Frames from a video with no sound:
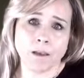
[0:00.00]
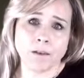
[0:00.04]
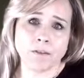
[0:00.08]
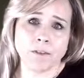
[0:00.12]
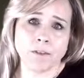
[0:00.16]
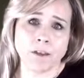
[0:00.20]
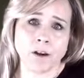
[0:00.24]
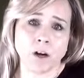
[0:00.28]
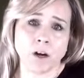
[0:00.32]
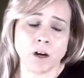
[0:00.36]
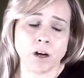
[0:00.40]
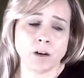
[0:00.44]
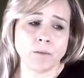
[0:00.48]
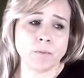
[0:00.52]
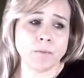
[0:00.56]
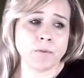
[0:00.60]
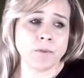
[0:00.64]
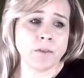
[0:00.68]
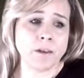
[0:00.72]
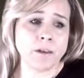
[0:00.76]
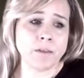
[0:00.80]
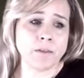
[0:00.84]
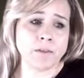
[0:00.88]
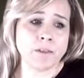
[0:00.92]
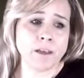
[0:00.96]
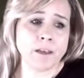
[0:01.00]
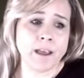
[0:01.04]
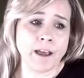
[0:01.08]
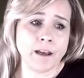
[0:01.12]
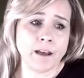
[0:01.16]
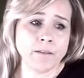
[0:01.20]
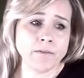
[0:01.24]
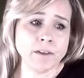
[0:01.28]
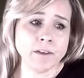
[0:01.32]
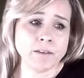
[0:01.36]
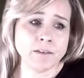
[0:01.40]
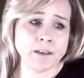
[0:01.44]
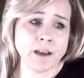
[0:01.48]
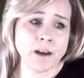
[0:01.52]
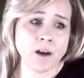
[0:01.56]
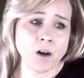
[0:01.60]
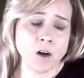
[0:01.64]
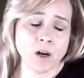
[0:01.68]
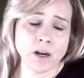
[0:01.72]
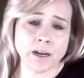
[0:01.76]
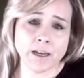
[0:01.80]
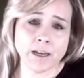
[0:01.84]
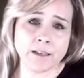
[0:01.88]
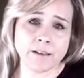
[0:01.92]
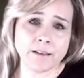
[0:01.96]
they're, they, they have this
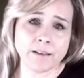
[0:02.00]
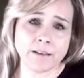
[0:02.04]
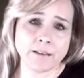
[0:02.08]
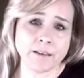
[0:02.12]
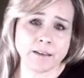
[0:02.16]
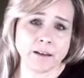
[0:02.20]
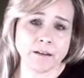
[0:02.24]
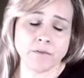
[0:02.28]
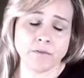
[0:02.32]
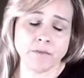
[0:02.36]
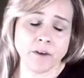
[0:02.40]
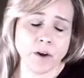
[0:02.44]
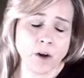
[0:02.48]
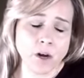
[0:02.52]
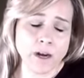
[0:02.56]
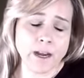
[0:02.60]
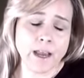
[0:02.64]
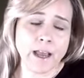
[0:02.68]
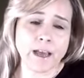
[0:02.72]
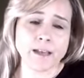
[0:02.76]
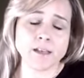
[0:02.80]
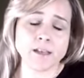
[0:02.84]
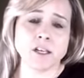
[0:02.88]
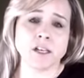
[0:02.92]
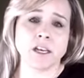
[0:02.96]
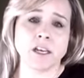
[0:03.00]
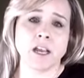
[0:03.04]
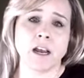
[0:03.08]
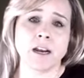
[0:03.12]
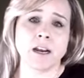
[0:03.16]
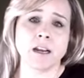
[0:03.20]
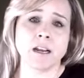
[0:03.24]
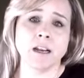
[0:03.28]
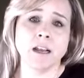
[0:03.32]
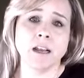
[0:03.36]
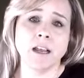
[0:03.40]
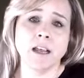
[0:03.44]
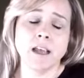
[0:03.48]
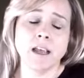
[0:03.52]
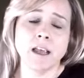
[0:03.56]
arrogance that they're very educated.